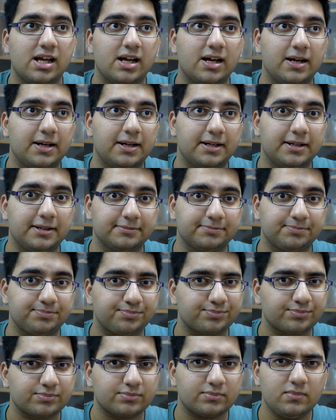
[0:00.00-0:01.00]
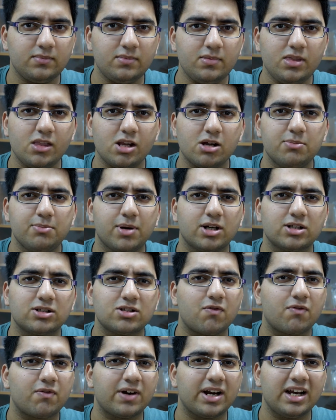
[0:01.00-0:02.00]
um, because
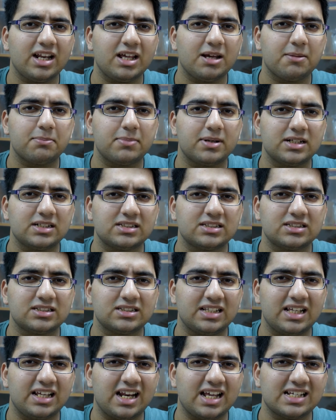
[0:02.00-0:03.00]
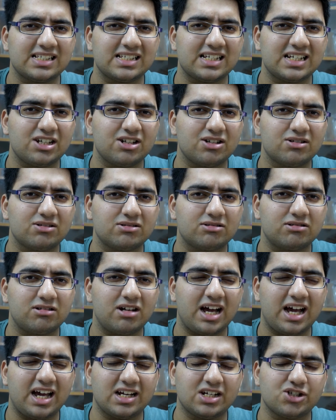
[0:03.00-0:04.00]
of raining but then I say you know
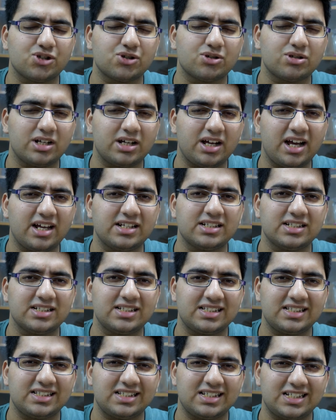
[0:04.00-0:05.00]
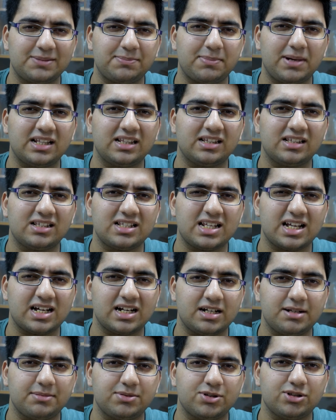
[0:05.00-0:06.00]
I should at least spend
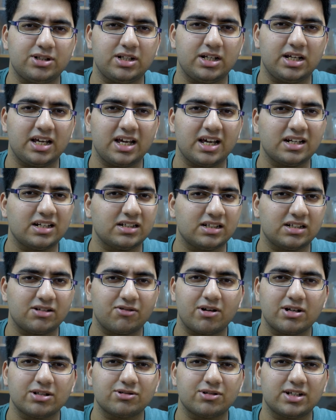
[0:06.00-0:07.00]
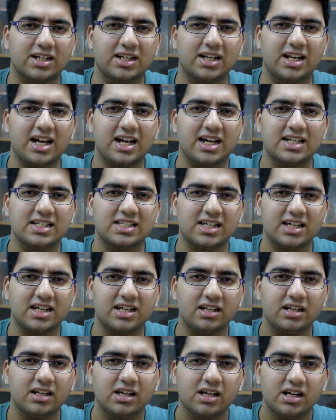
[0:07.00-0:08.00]
time today and try to analyze
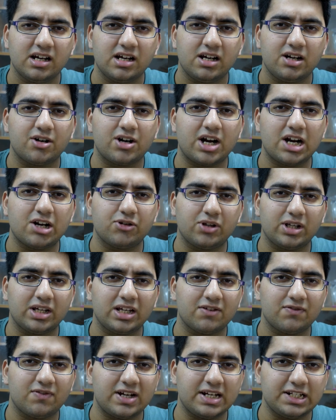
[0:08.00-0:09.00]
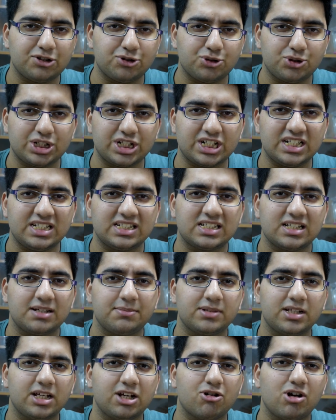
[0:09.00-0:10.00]
and try to think if I need to change
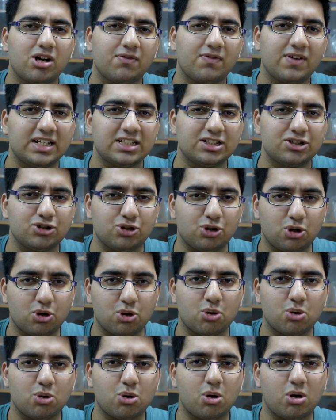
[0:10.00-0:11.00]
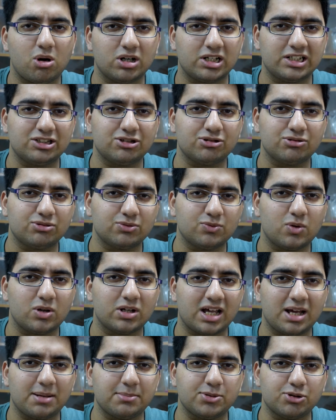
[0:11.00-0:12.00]
something or if I need to go on to
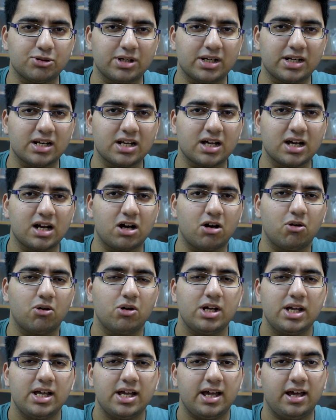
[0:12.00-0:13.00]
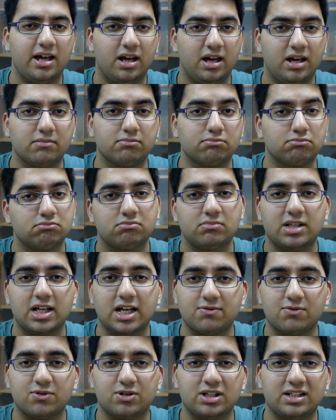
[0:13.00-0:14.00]
what I'm doing now and
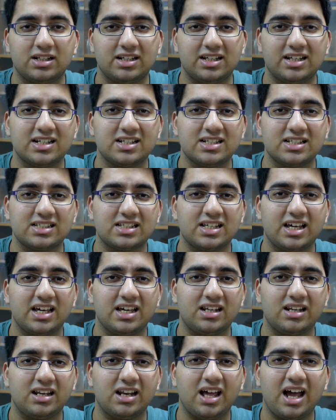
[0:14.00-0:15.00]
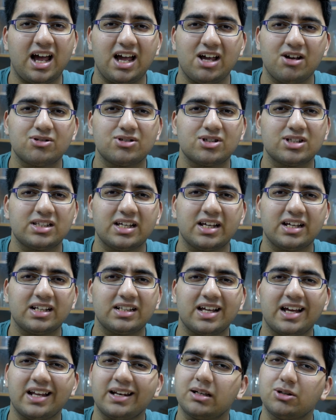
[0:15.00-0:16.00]
that what it is and I also
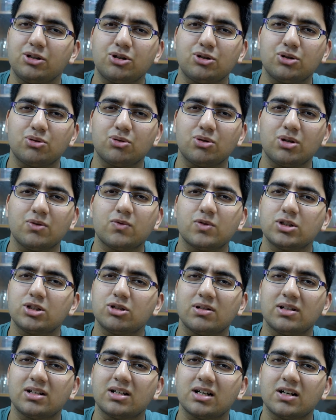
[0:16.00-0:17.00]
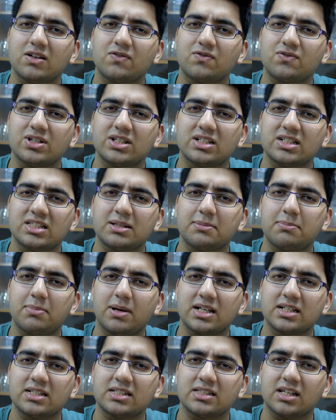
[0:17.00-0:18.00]
think that doing what you love is the
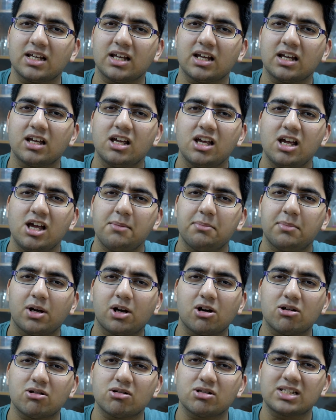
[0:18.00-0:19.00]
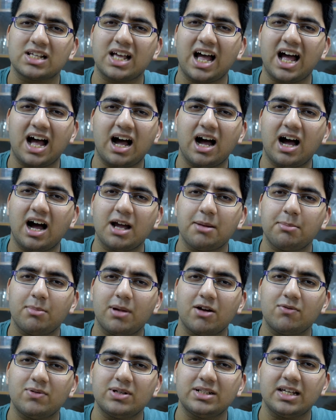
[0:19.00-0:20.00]
best thing because I'm
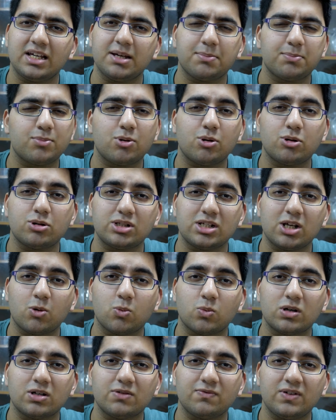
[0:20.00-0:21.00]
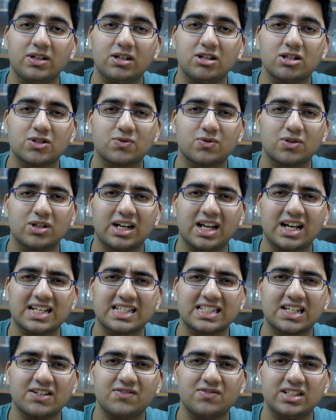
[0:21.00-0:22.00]
every day posting one videos for the
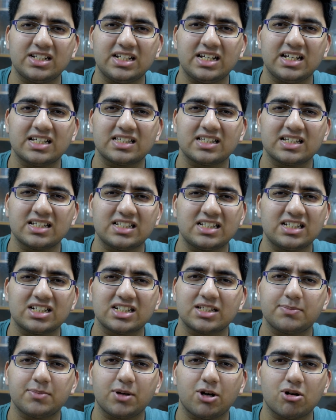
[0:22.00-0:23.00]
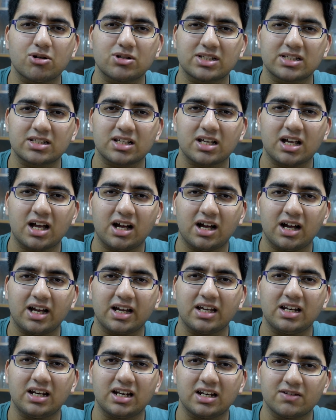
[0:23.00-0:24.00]
last seven days it's just because
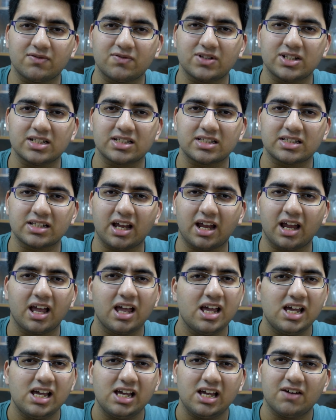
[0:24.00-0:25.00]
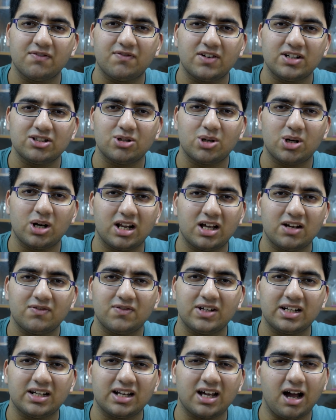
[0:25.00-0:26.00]
I love this thing if I don't
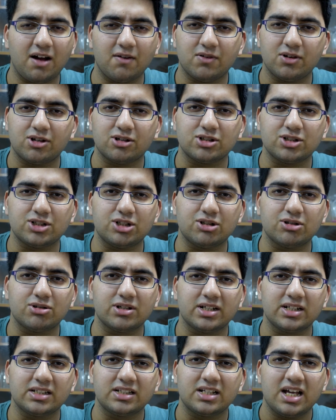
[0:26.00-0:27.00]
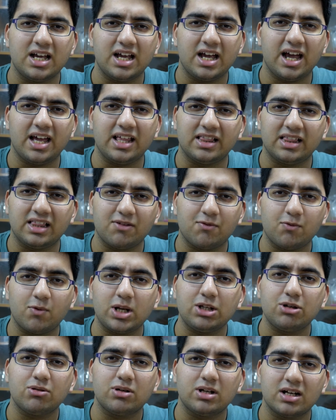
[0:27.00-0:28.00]
love it I will not do it and
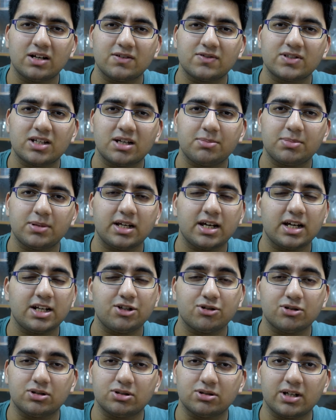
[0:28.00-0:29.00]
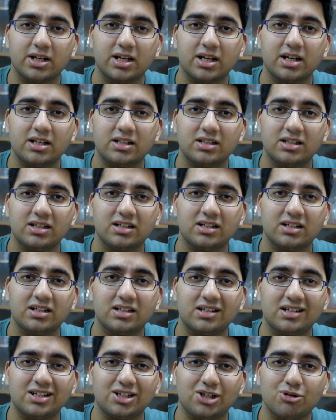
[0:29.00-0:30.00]
when you love something and you're doing it
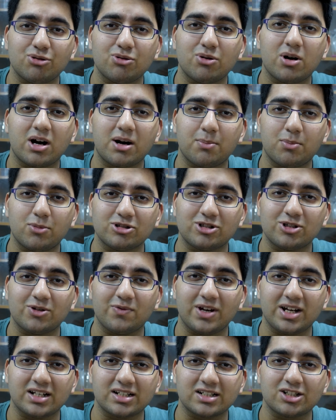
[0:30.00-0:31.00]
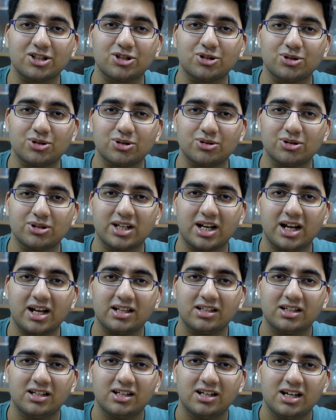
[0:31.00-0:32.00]
you are motivated to do
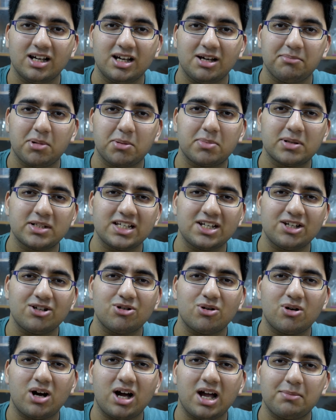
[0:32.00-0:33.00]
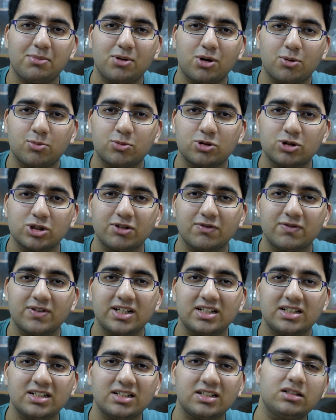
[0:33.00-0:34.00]
that people say no i'm not
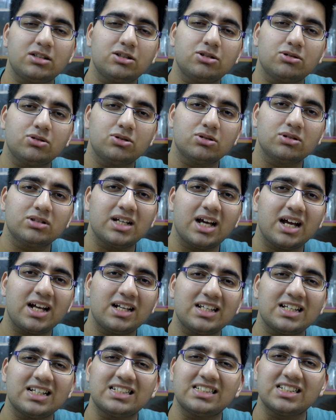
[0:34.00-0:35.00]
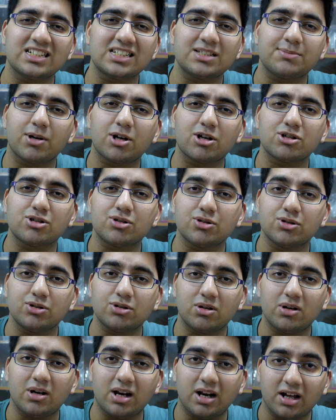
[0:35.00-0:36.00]
motivated to do that it's just because you
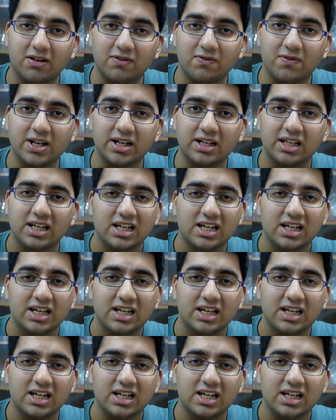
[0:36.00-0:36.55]
don't love it